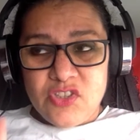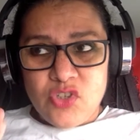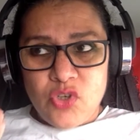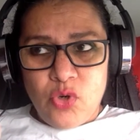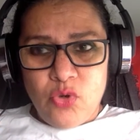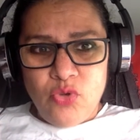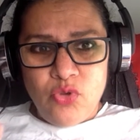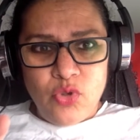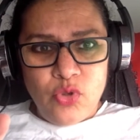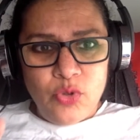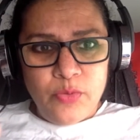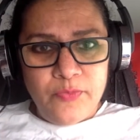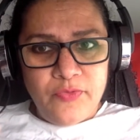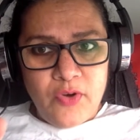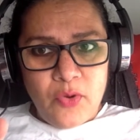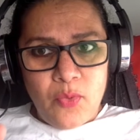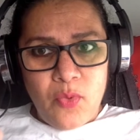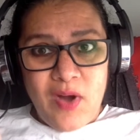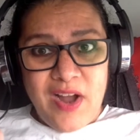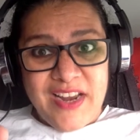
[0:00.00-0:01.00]
no room for
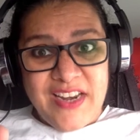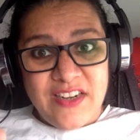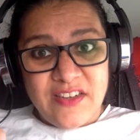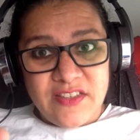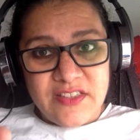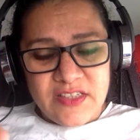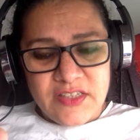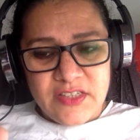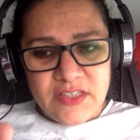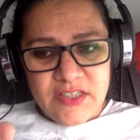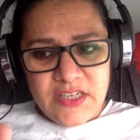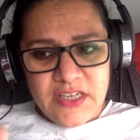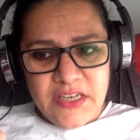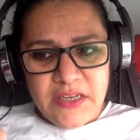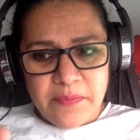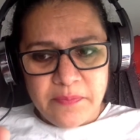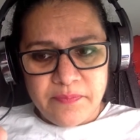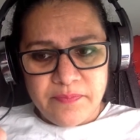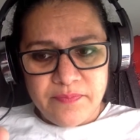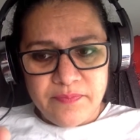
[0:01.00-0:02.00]
whiners in a
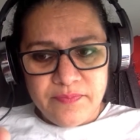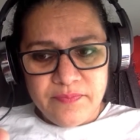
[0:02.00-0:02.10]
team.